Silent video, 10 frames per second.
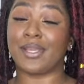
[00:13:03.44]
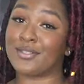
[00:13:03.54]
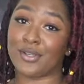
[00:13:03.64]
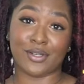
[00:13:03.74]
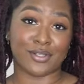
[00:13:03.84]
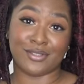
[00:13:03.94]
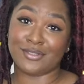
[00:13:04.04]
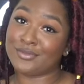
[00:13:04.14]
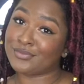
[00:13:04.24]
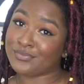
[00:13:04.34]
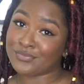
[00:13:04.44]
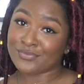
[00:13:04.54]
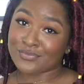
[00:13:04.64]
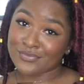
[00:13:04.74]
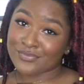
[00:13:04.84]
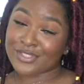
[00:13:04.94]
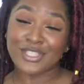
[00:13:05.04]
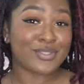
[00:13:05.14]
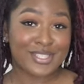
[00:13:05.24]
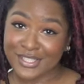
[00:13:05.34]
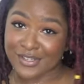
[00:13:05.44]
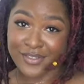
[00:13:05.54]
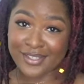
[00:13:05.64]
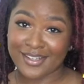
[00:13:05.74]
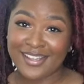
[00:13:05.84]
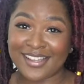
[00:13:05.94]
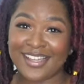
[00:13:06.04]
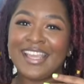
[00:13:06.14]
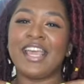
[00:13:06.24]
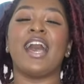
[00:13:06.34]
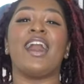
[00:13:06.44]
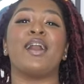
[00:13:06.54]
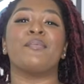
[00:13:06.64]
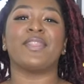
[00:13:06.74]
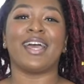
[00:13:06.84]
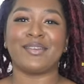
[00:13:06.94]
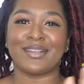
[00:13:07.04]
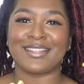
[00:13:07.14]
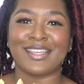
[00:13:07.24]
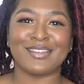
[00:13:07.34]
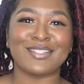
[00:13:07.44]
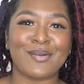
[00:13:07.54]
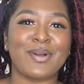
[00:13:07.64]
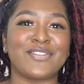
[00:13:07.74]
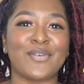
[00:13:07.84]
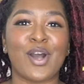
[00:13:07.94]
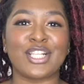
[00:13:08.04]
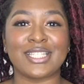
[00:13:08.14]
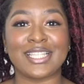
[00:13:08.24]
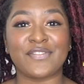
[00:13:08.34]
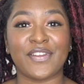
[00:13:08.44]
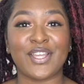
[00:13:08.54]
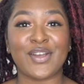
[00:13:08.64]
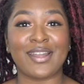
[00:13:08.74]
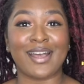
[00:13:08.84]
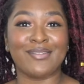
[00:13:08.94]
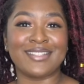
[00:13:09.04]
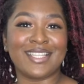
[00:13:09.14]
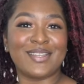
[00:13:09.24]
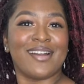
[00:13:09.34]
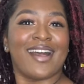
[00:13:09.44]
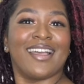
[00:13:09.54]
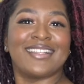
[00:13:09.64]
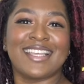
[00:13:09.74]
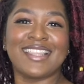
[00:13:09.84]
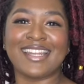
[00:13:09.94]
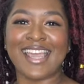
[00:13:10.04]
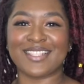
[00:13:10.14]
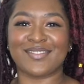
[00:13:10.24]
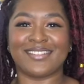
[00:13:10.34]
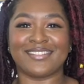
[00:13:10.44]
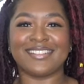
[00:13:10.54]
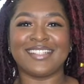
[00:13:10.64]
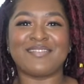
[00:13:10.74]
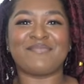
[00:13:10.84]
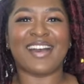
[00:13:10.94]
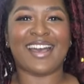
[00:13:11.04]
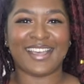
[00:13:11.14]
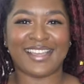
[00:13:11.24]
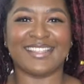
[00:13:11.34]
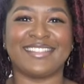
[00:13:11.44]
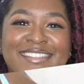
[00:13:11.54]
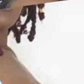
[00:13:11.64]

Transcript: because girl, you deserve it. Anyways, thank you so much for watching this video and I will see you guys in the next one. Bye.